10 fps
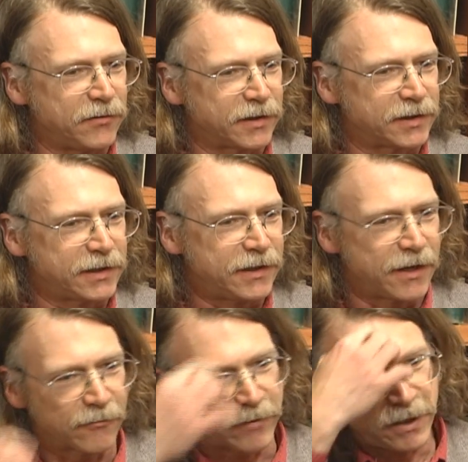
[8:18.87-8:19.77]
you can see
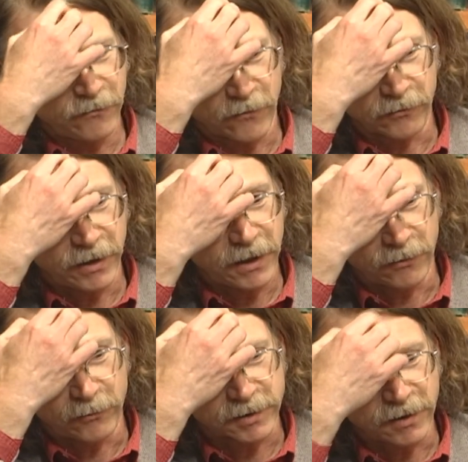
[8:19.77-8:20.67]
that reading for
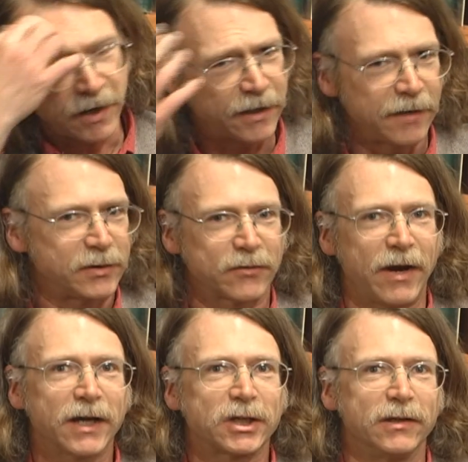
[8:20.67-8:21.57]
Lincoln was not an
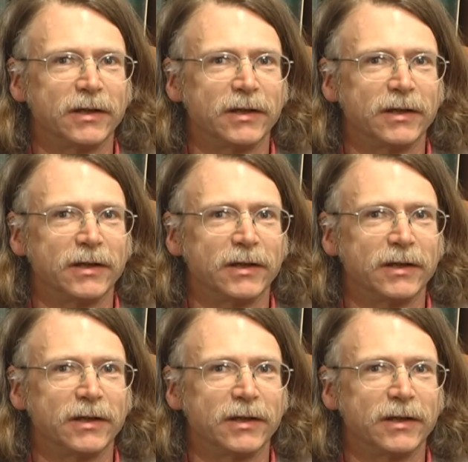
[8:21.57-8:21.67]
abstraction.